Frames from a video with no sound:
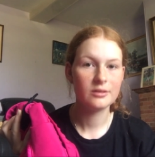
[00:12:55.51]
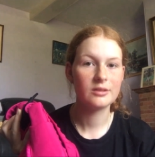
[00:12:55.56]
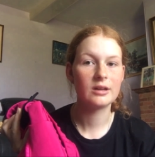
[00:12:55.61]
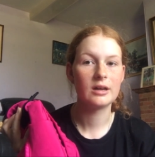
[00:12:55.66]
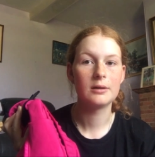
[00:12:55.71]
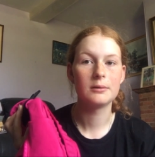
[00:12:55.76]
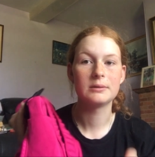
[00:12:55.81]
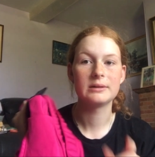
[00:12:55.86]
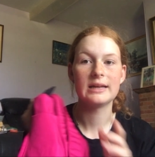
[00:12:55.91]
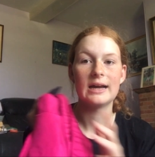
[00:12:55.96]

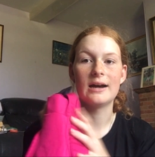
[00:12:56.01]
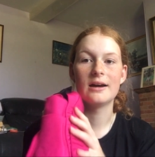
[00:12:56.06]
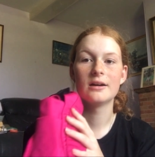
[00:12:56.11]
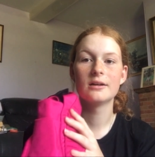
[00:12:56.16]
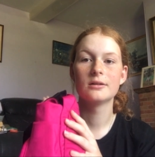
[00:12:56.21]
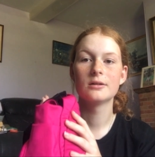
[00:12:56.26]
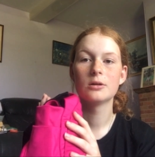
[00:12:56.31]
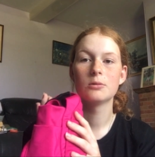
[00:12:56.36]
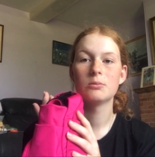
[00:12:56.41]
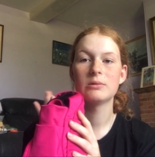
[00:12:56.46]
so yeah,
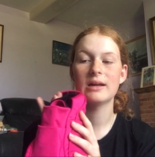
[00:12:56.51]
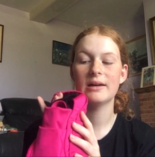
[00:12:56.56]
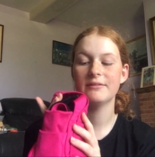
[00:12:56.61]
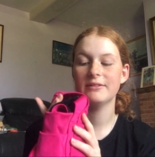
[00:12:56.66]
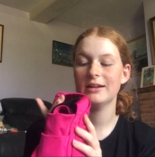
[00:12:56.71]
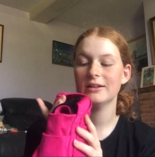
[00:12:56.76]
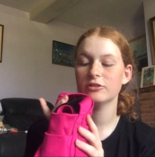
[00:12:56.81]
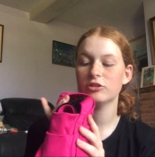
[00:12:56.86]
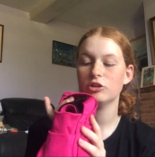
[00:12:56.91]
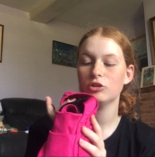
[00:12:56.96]
we
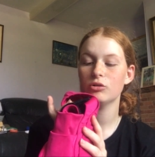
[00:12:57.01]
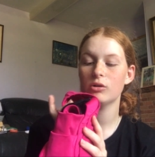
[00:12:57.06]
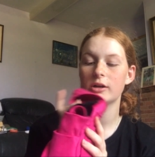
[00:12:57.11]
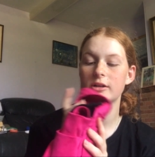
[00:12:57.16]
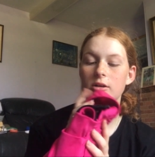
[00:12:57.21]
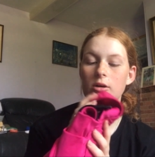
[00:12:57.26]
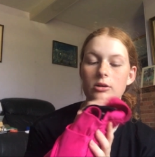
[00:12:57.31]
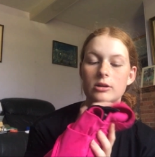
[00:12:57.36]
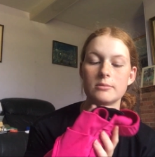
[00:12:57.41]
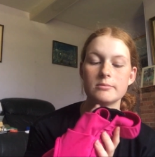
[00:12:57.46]
haven't actually
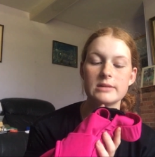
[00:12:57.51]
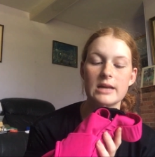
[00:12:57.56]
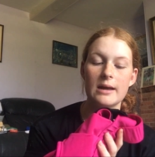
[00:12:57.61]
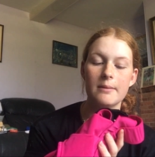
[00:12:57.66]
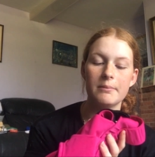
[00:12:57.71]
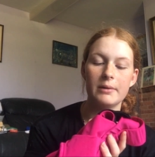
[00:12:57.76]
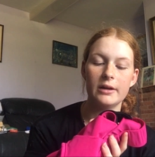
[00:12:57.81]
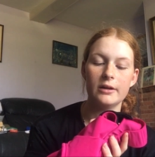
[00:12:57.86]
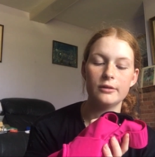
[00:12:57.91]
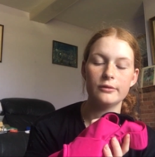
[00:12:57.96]
tried it on him
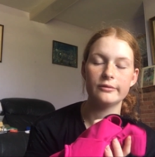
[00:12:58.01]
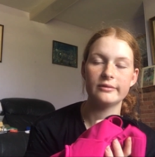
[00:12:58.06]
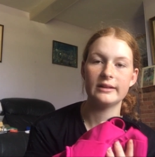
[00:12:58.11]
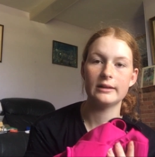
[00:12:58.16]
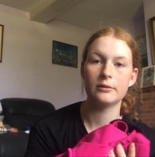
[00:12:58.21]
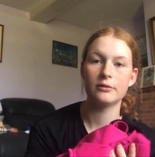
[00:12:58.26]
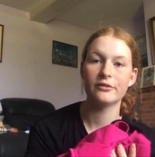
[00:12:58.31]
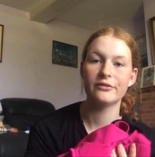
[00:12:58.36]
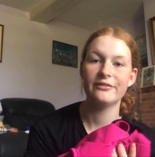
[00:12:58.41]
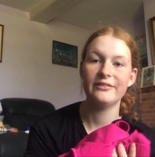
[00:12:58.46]
yet, but
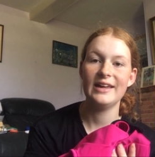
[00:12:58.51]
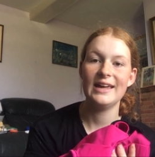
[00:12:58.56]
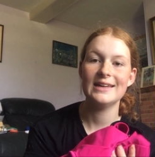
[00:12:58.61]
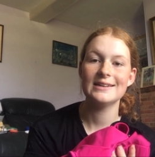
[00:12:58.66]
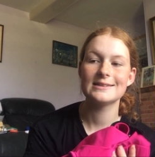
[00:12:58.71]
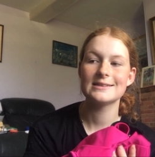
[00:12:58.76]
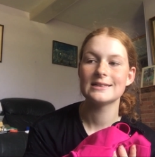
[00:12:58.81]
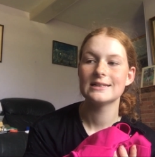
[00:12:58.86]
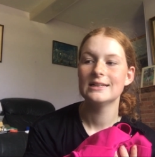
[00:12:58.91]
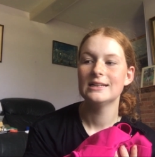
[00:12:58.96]
hopefully it will
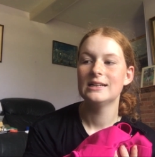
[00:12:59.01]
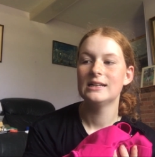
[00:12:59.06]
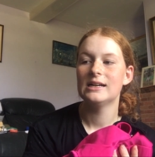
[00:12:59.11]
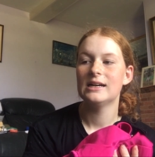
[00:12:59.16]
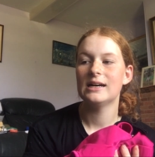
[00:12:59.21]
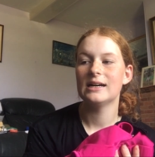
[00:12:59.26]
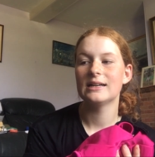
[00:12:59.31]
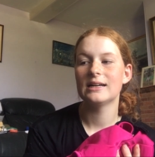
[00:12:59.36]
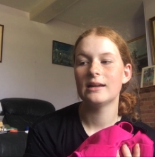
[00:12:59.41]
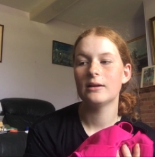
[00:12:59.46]
fit
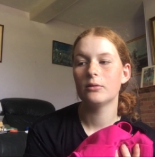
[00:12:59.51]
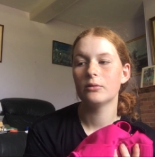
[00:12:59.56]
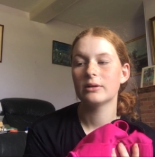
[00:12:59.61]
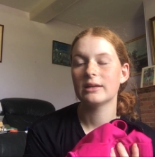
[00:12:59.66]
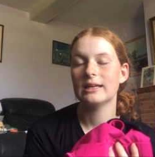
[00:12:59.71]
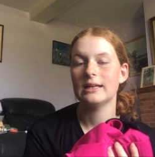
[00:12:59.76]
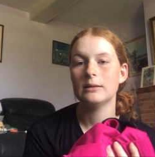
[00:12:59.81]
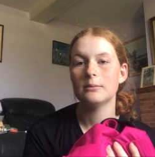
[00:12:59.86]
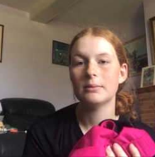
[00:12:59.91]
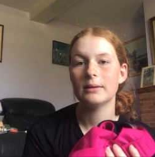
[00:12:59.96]
and it will
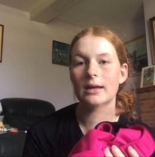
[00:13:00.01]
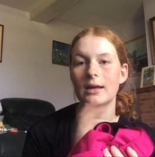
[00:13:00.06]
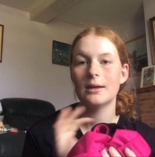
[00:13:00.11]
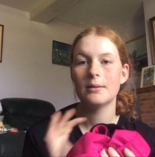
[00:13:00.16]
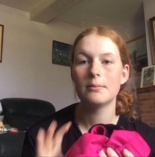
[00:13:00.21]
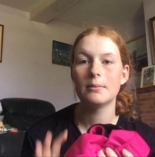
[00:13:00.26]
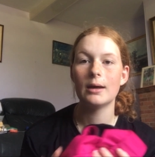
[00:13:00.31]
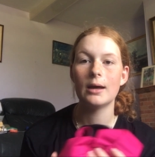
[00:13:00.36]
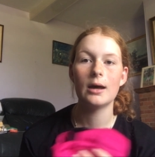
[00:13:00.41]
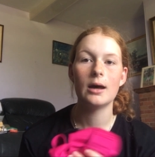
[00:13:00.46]
keep
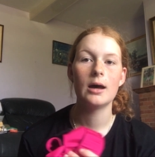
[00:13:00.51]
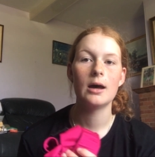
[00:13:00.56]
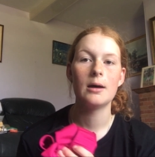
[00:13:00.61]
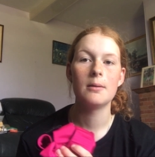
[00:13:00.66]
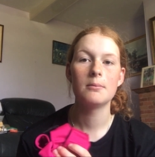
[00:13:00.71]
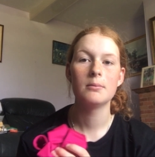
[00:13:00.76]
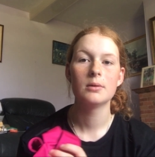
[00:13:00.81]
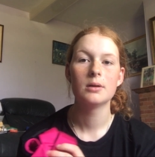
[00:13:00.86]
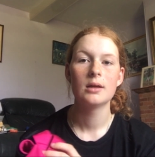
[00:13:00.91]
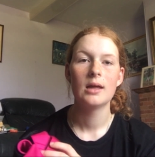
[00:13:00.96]
him
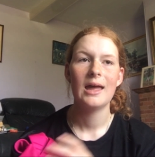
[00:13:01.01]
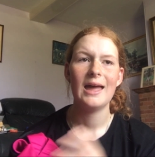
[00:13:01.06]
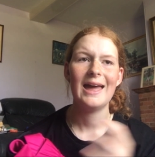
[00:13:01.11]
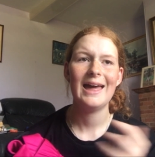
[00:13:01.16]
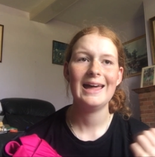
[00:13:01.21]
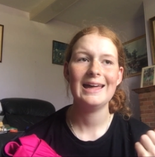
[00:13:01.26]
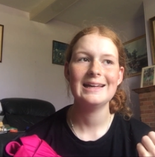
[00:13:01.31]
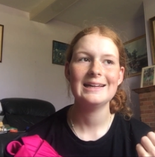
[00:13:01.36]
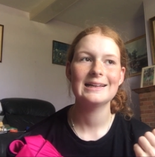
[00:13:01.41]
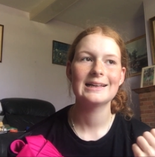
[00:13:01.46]
um,
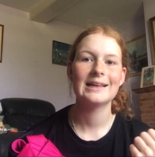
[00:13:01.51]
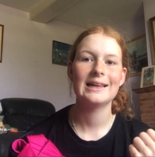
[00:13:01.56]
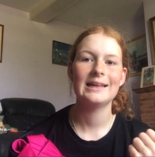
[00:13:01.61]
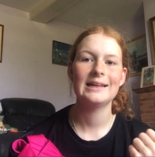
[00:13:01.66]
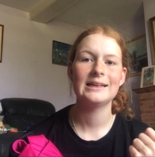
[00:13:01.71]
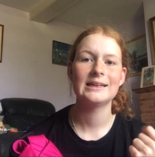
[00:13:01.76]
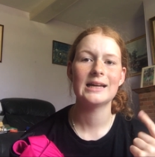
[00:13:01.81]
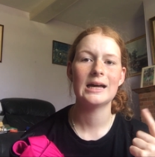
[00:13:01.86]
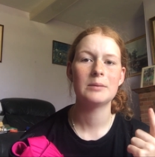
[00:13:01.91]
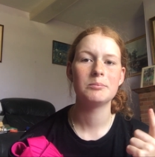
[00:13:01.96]
A,
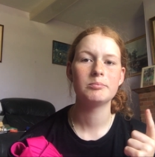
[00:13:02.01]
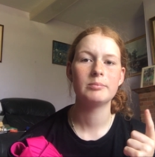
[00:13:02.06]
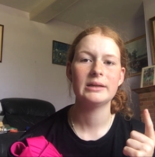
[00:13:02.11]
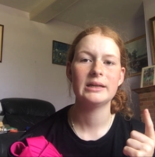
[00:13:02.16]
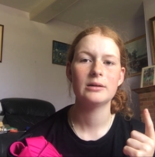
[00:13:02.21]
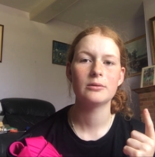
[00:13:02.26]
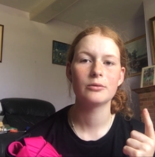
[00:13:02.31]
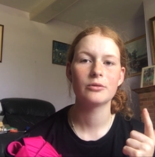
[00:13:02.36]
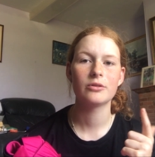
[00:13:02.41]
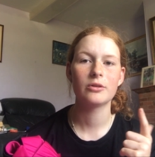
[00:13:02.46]
clean, and B,
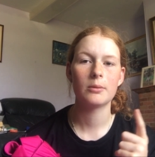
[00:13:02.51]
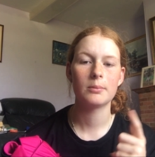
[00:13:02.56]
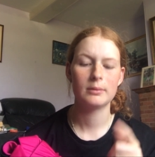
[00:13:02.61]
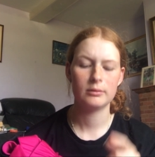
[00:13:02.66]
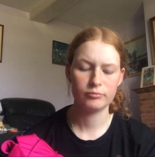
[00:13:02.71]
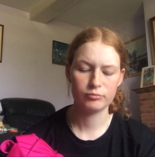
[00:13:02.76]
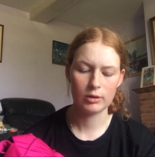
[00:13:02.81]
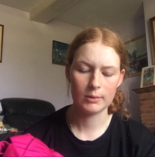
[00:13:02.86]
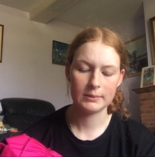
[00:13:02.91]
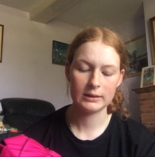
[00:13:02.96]
it will stop
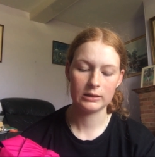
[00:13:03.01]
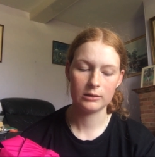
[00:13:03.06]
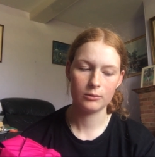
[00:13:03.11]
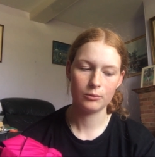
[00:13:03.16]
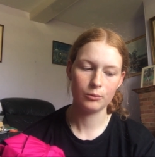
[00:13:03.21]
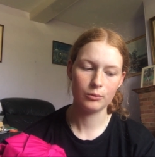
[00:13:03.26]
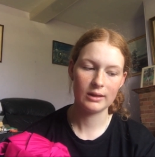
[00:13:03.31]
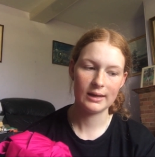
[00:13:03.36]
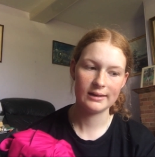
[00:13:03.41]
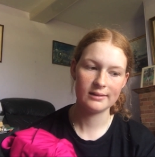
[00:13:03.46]
him rubbing
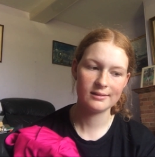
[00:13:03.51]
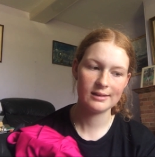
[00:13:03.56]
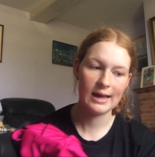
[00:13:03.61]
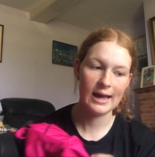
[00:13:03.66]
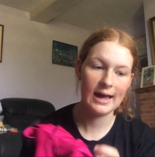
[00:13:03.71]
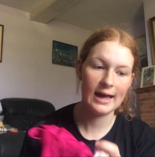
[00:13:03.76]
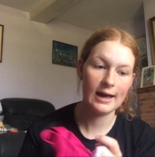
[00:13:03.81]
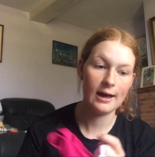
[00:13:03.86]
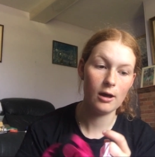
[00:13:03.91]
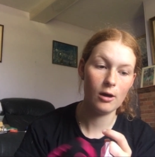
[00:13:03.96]
all his
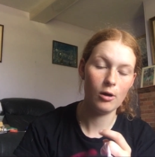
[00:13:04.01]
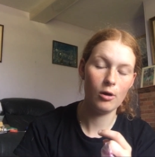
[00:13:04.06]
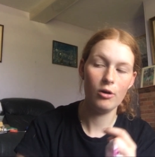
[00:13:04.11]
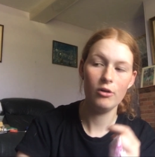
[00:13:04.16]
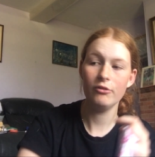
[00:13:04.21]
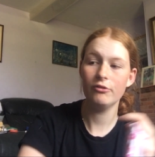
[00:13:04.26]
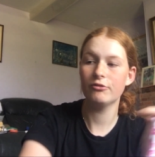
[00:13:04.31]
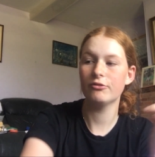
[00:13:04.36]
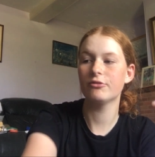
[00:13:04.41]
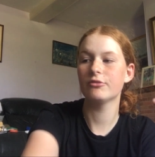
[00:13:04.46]
hair
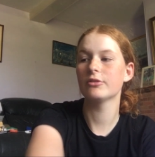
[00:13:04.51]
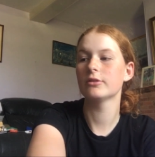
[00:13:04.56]
off.